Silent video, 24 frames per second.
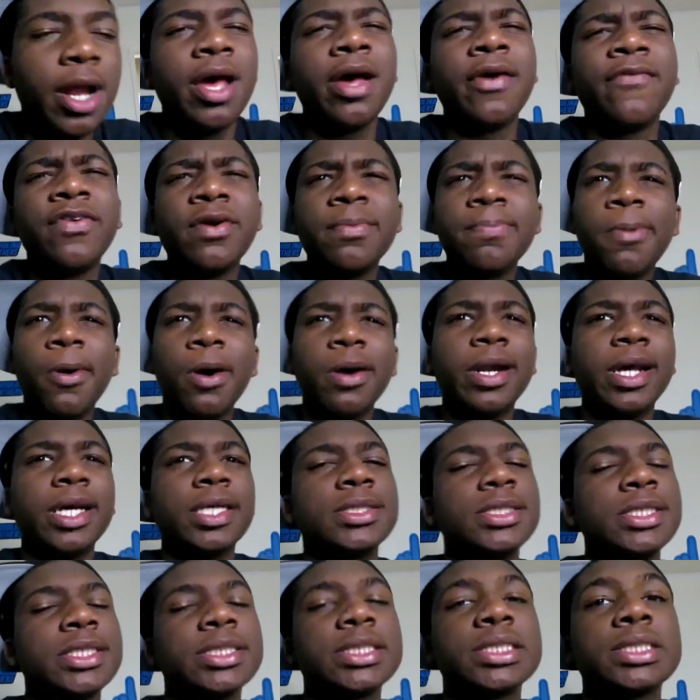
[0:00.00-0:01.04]
Football, that's
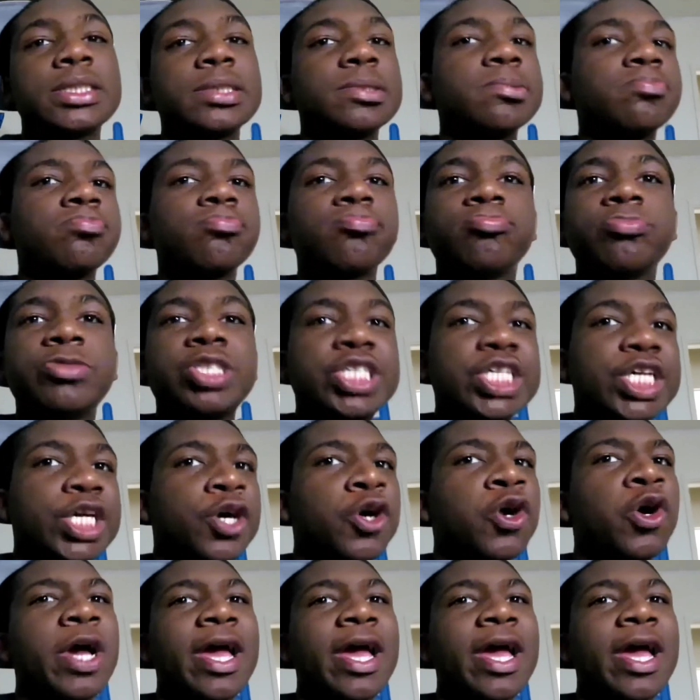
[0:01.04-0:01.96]
just chill.